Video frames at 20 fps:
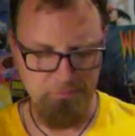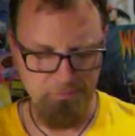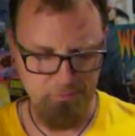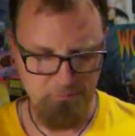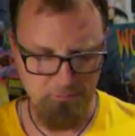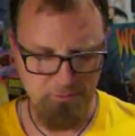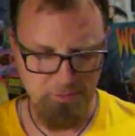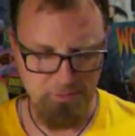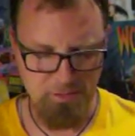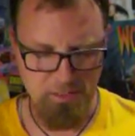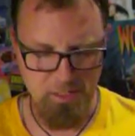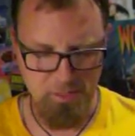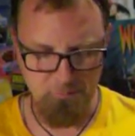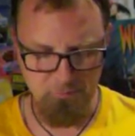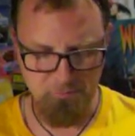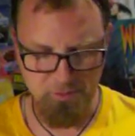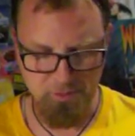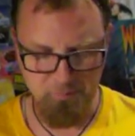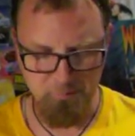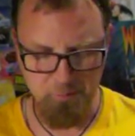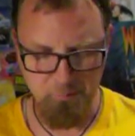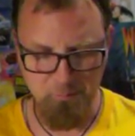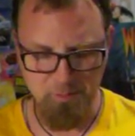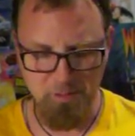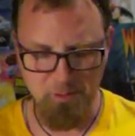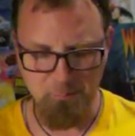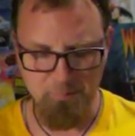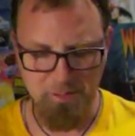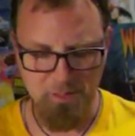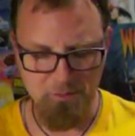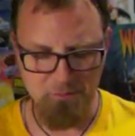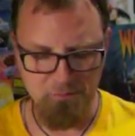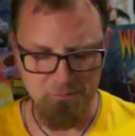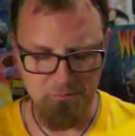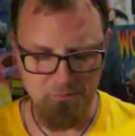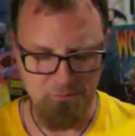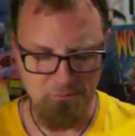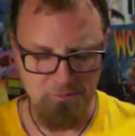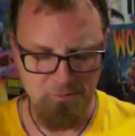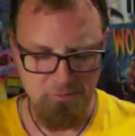when it came time to mail them out.
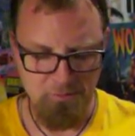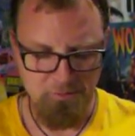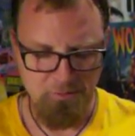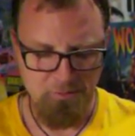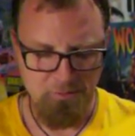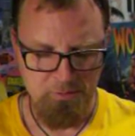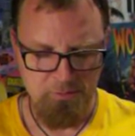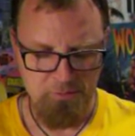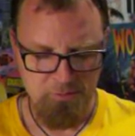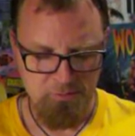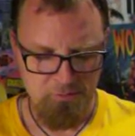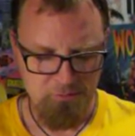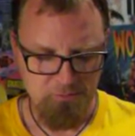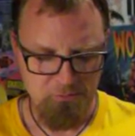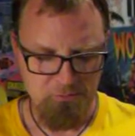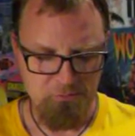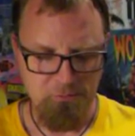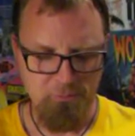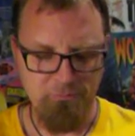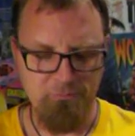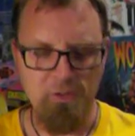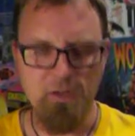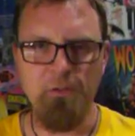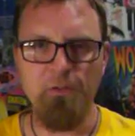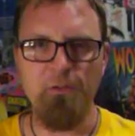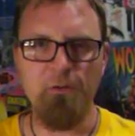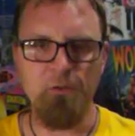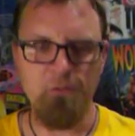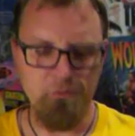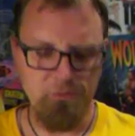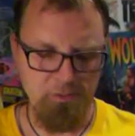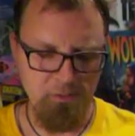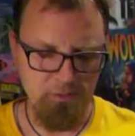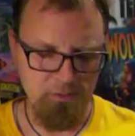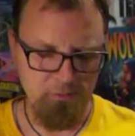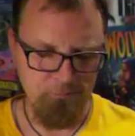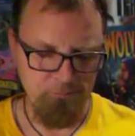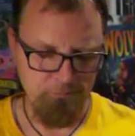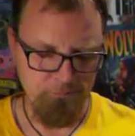So I've got those again.